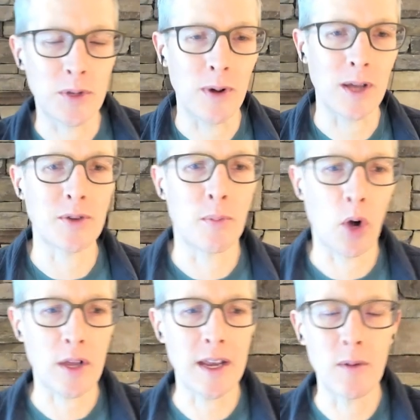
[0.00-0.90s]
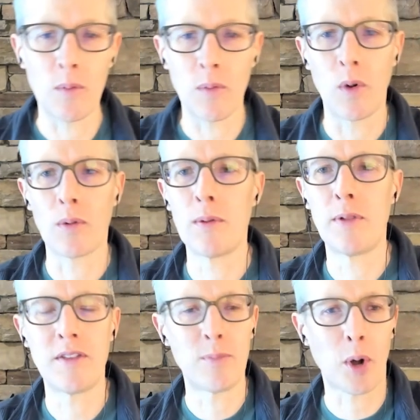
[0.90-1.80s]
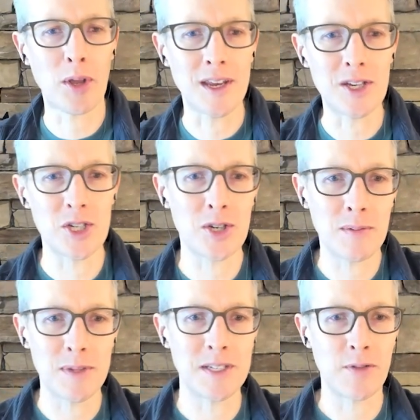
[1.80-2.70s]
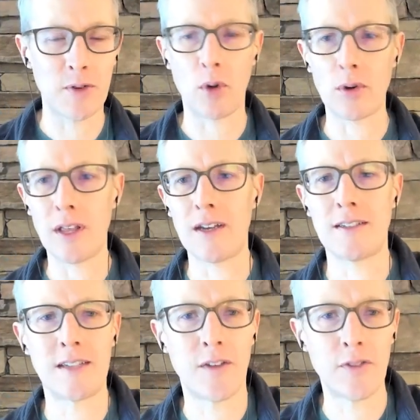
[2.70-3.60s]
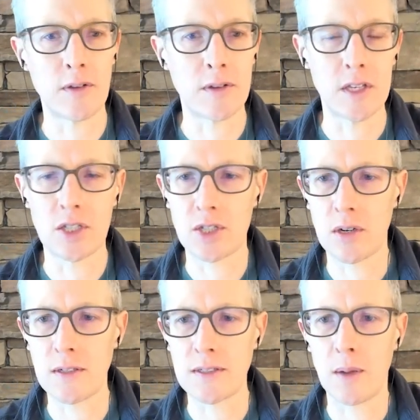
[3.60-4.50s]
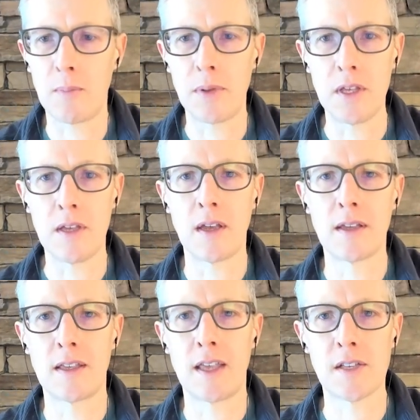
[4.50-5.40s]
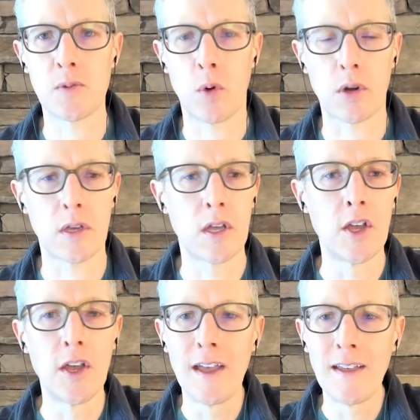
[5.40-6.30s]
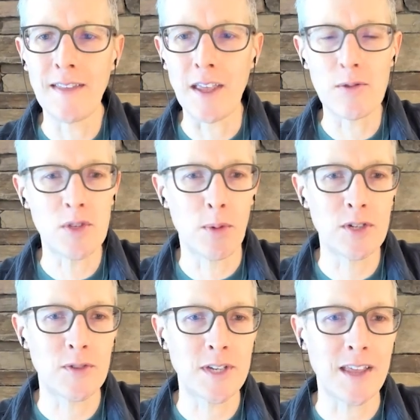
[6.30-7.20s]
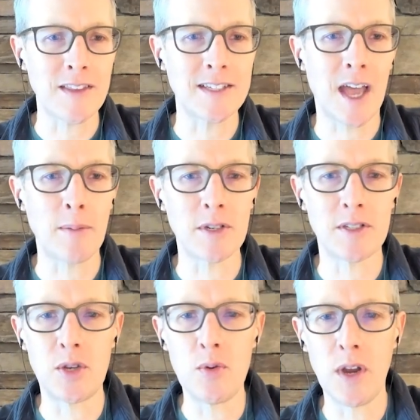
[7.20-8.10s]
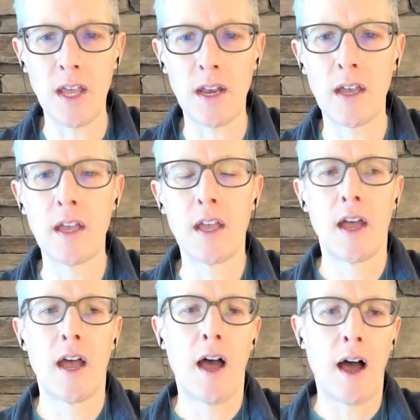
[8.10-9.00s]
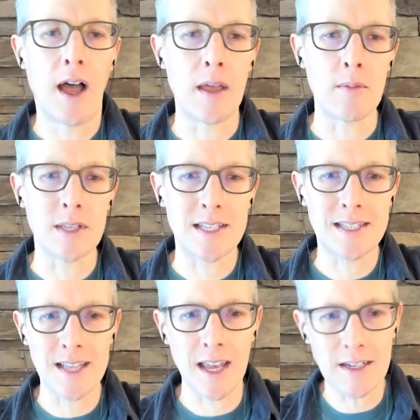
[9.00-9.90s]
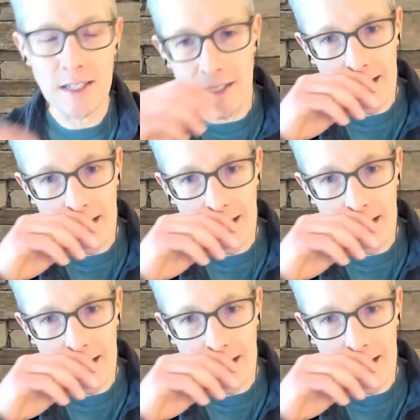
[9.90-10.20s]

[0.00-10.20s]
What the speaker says: Rialto Marketing, where we believe marketing shouldn't be difficult and it definitely shouldn't be guesswork. Thank you so much for taking the time to tune in. I am excited to dig